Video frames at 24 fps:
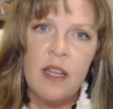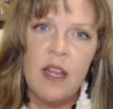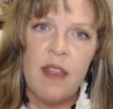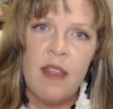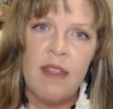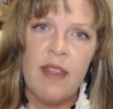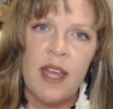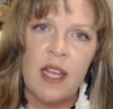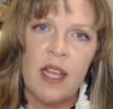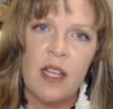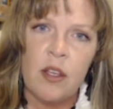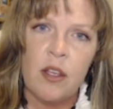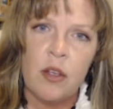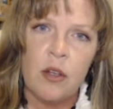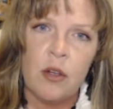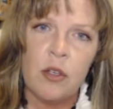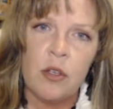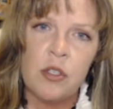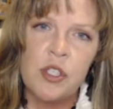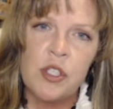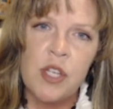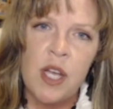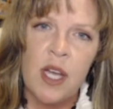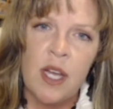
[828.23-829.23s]
that your
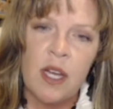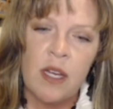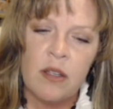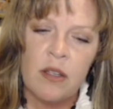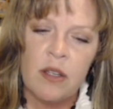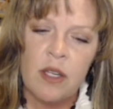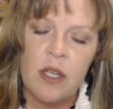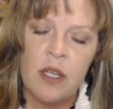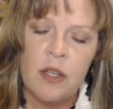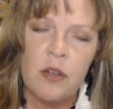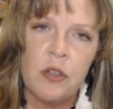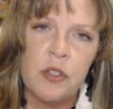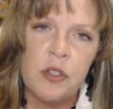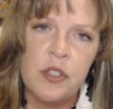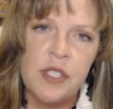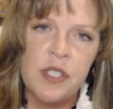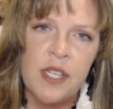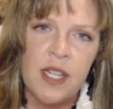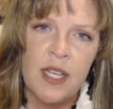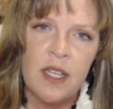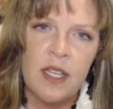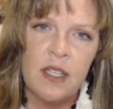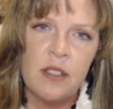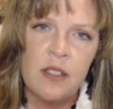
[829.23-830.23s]
child
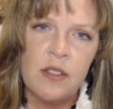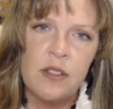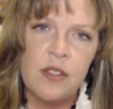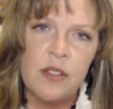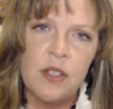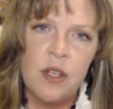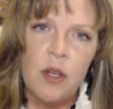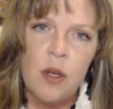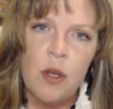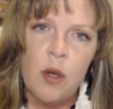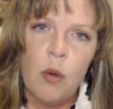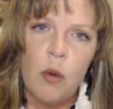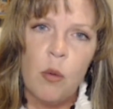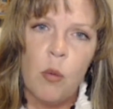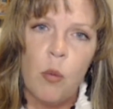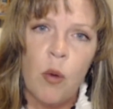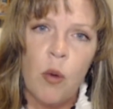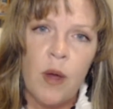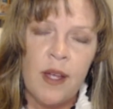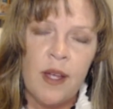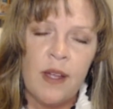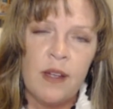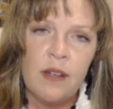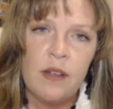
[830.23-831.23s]
understands
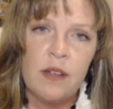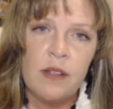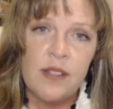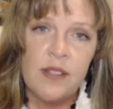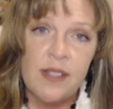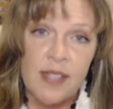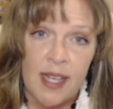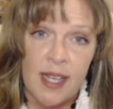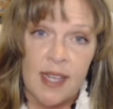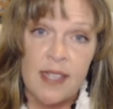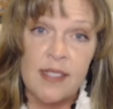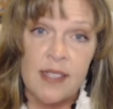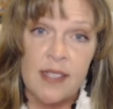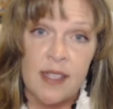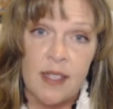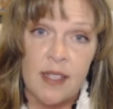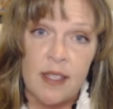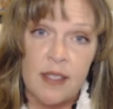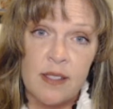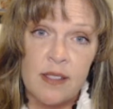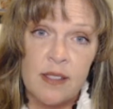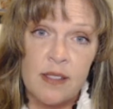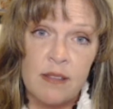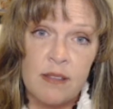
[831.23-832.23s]
what sex
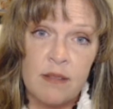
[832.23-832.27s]
is